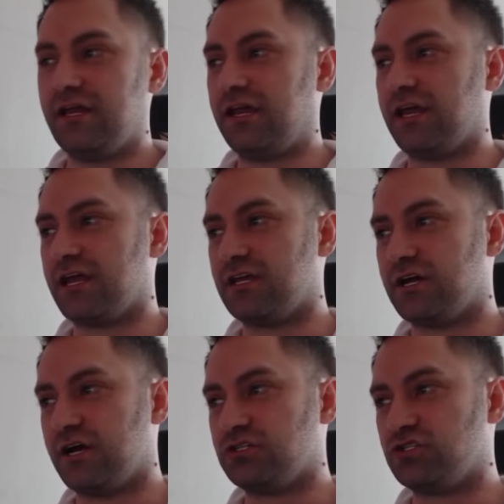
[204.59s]
And
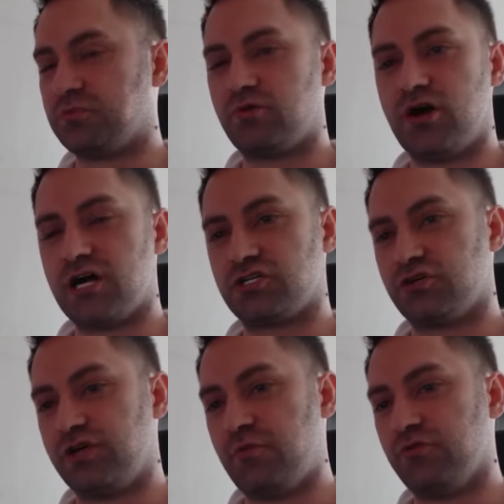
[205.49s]
uh, to the
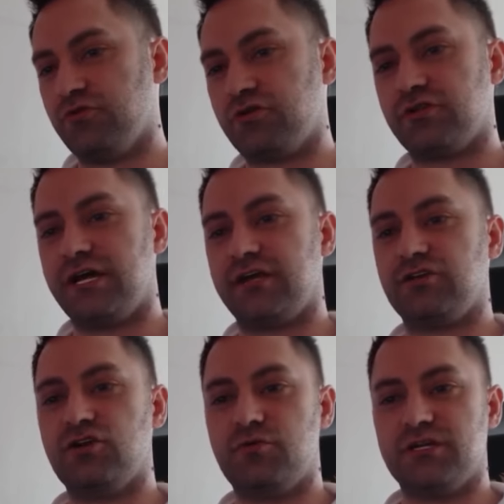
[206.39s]
proctor, it will look like
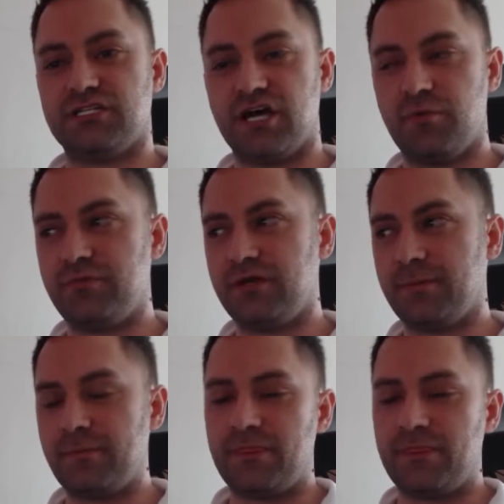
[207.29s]
no one is helping,